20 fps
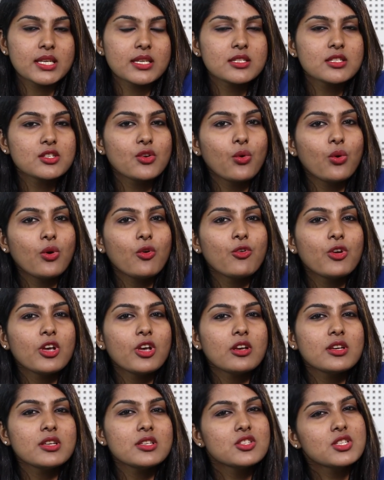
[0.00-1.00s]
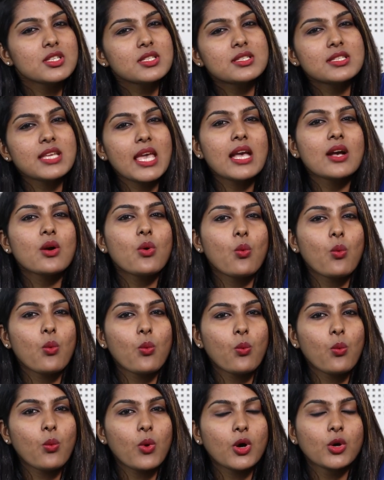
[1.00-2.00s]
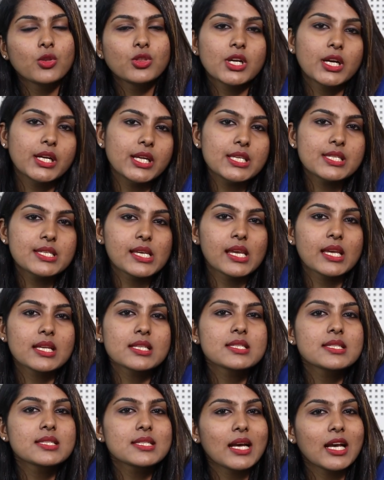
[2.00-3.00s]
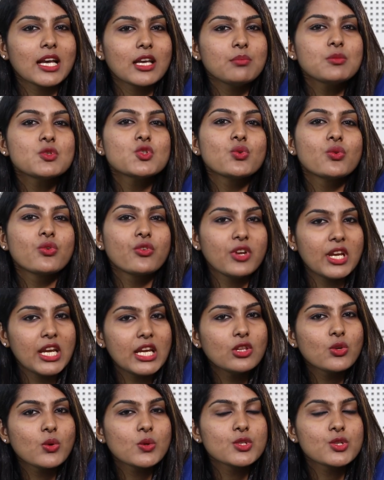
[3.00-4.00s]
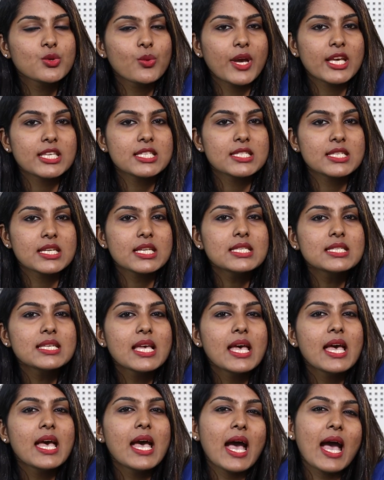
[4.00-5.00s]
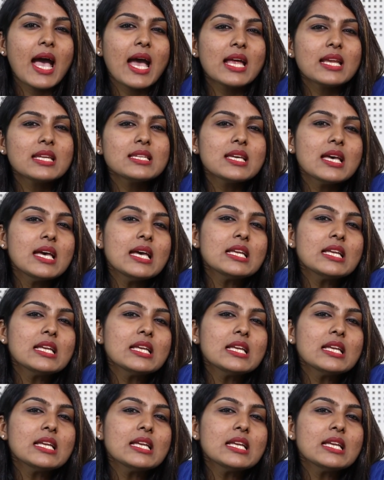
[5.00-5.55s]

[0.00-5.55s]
So just take 30 seconds time to read those questions and